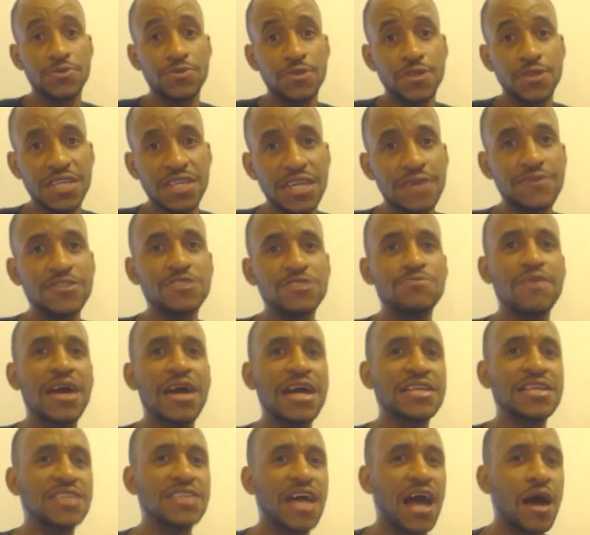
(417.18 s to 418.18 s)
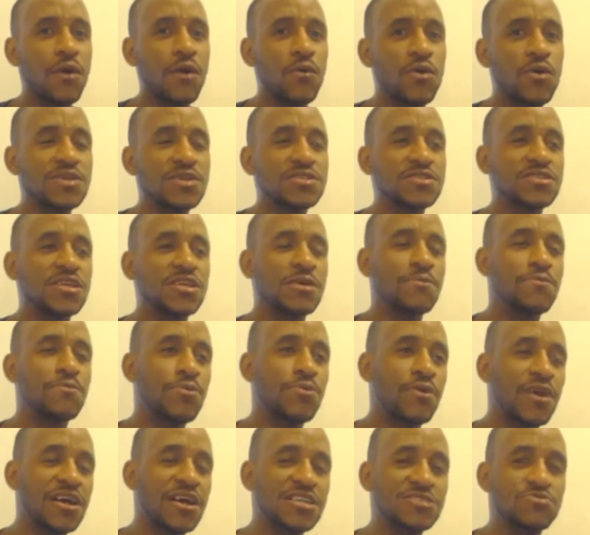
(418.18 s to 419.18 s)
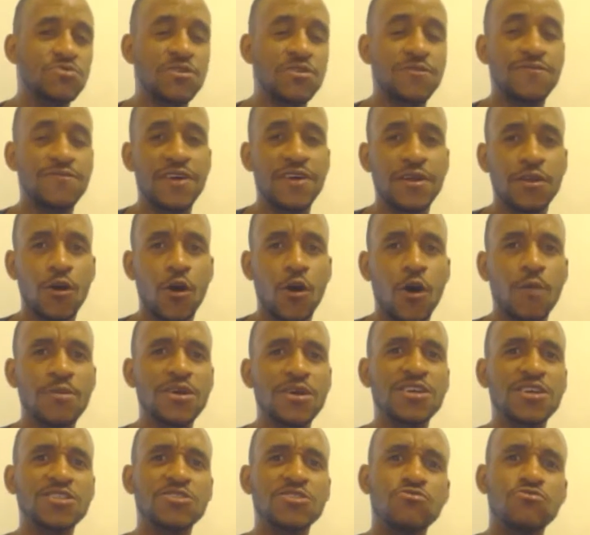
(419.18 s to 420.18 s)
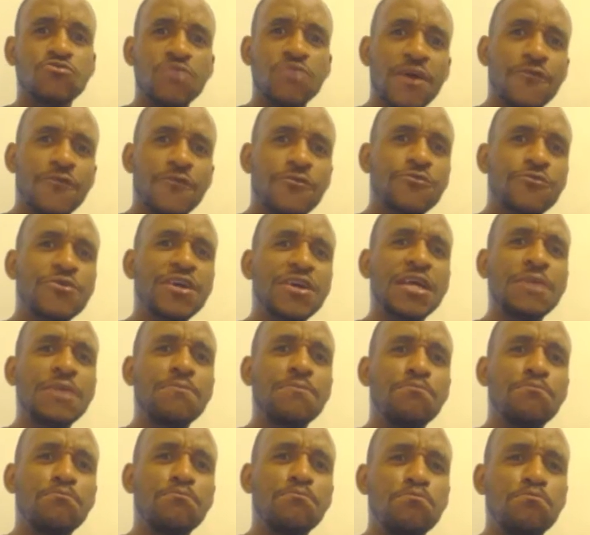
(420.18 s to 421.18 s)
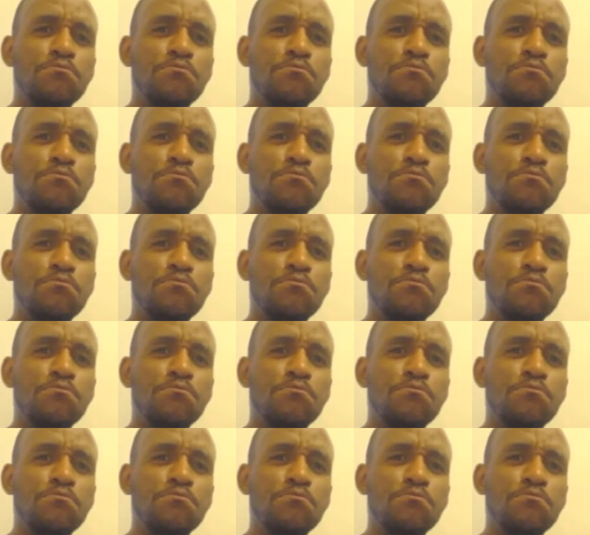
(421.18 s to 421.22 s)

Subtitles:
The Divas match I wasn't impressed with at all because the referee